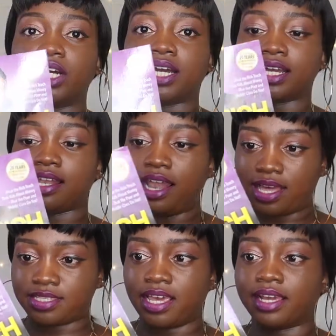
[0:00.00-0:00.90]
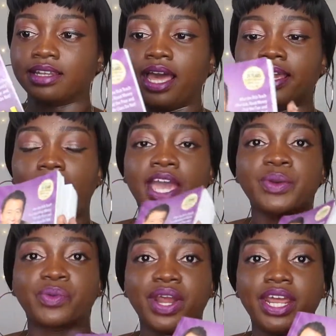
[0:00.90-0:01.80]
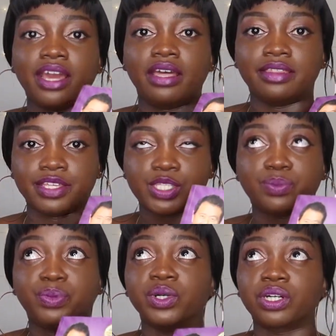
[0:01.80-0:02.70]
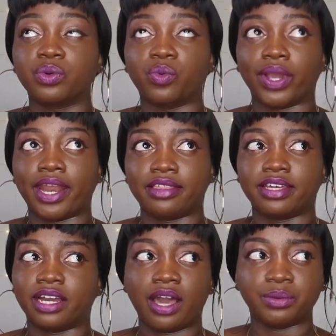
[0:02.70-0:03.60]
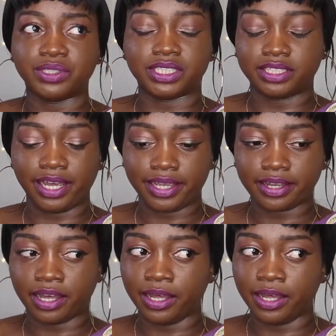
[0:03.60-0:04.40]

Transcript: a classic. Like I read this book when I think I was in like